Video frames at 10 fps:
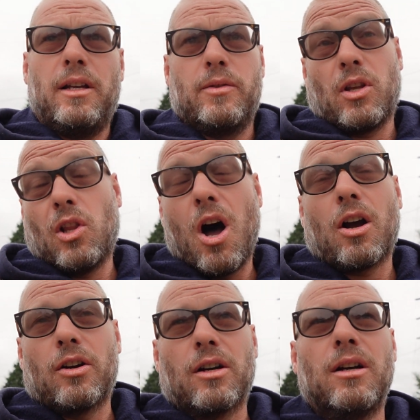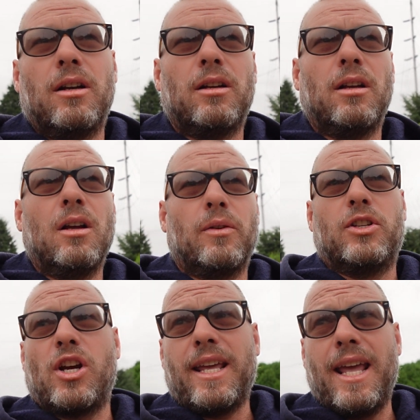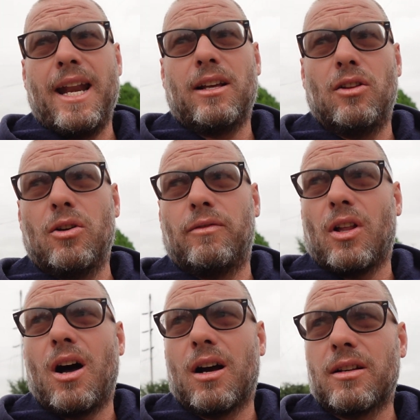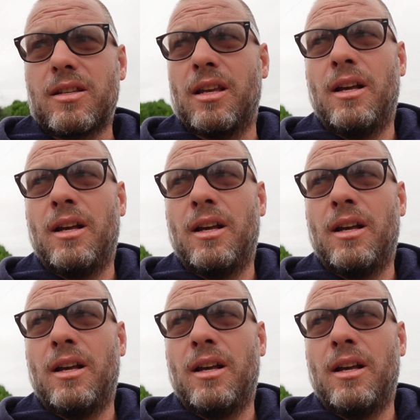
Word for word: It was a logger with a gigantic load of logs